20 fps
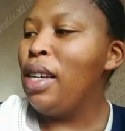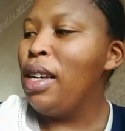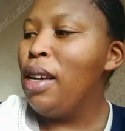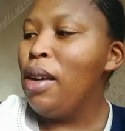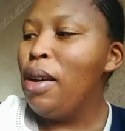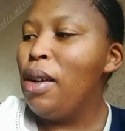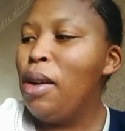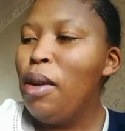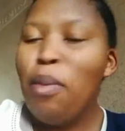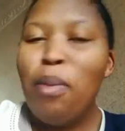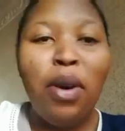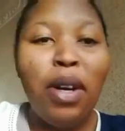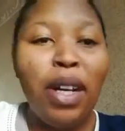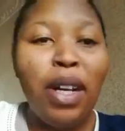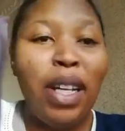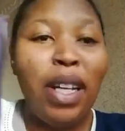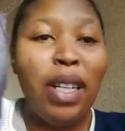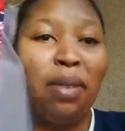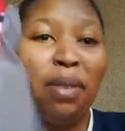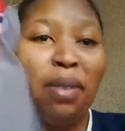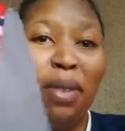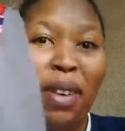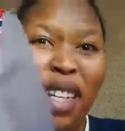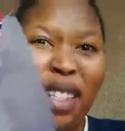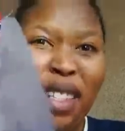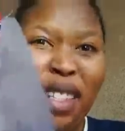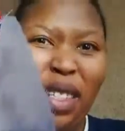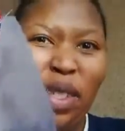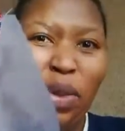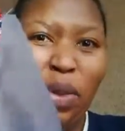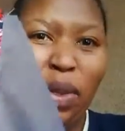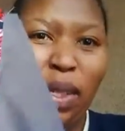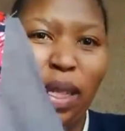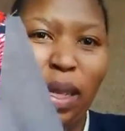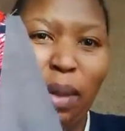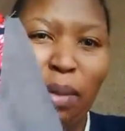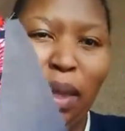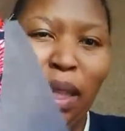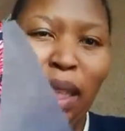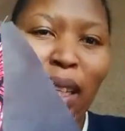pocket front or something.
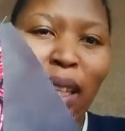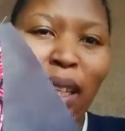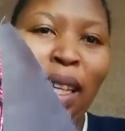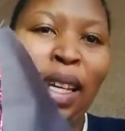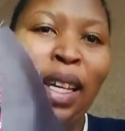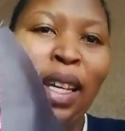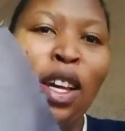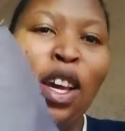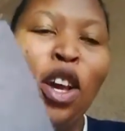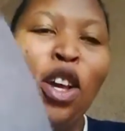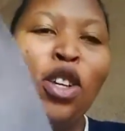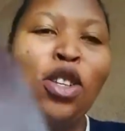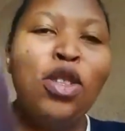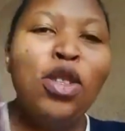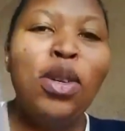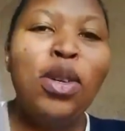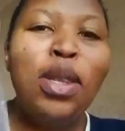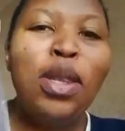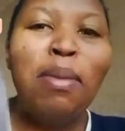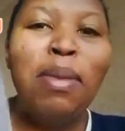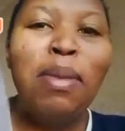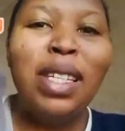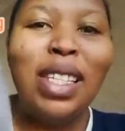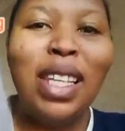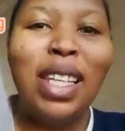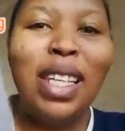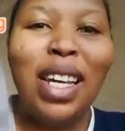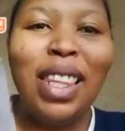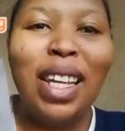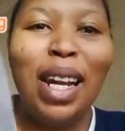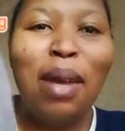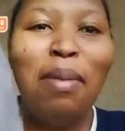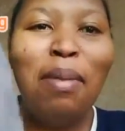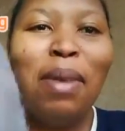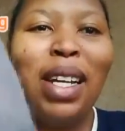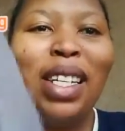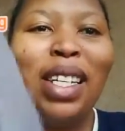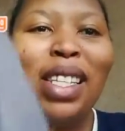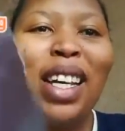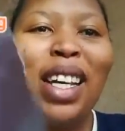So the mistake that I made is that
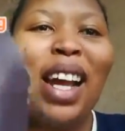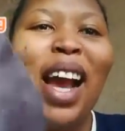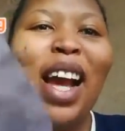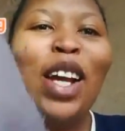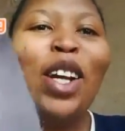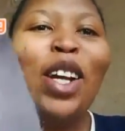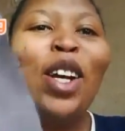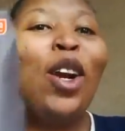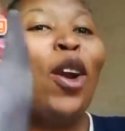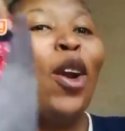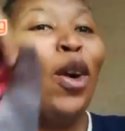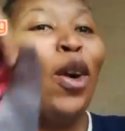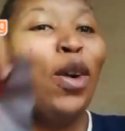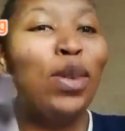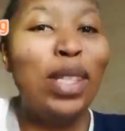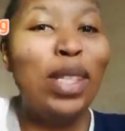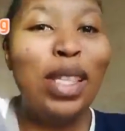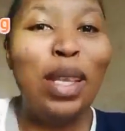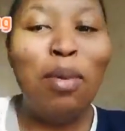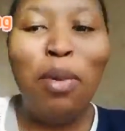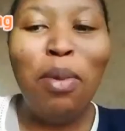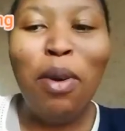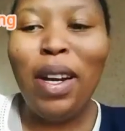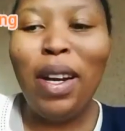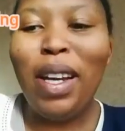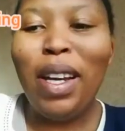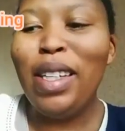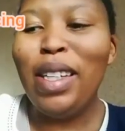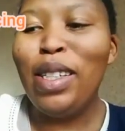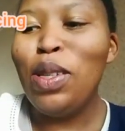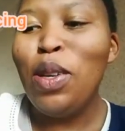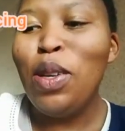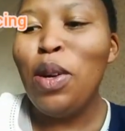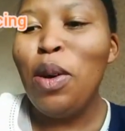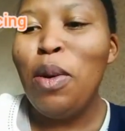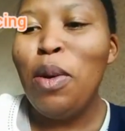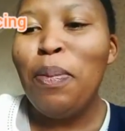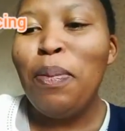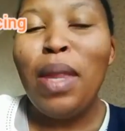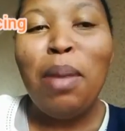I closed the pocket
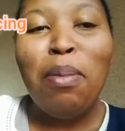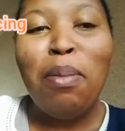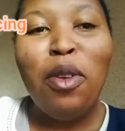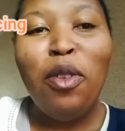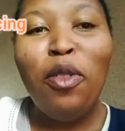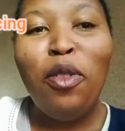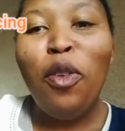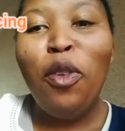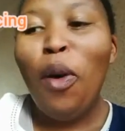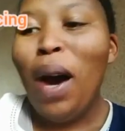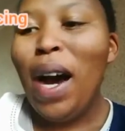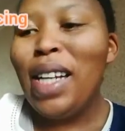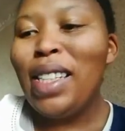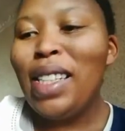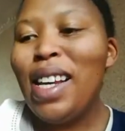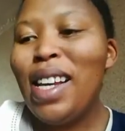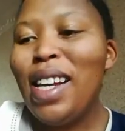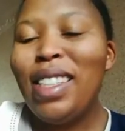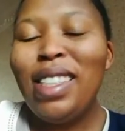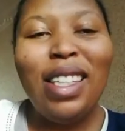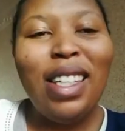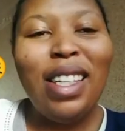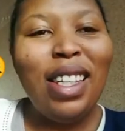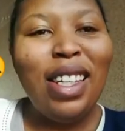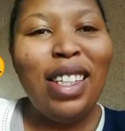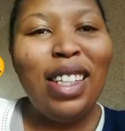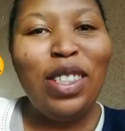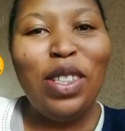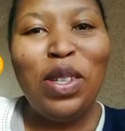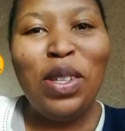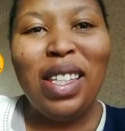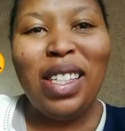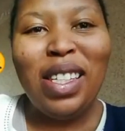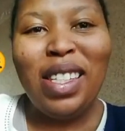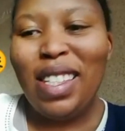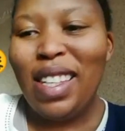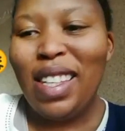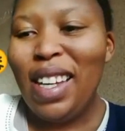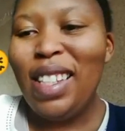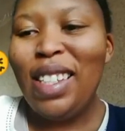before attaching that to the skirt
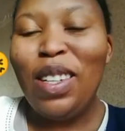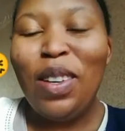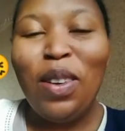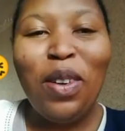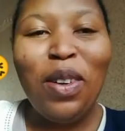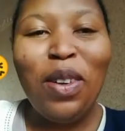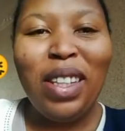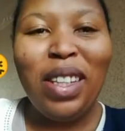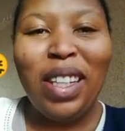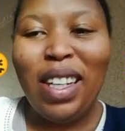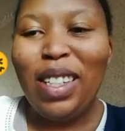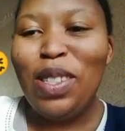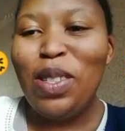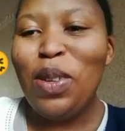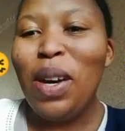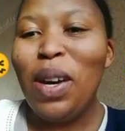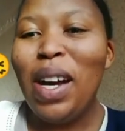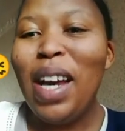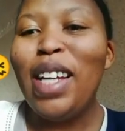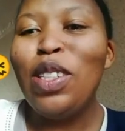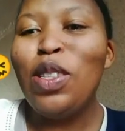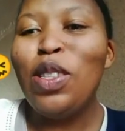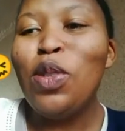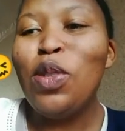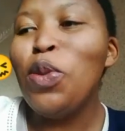and all that. So I had to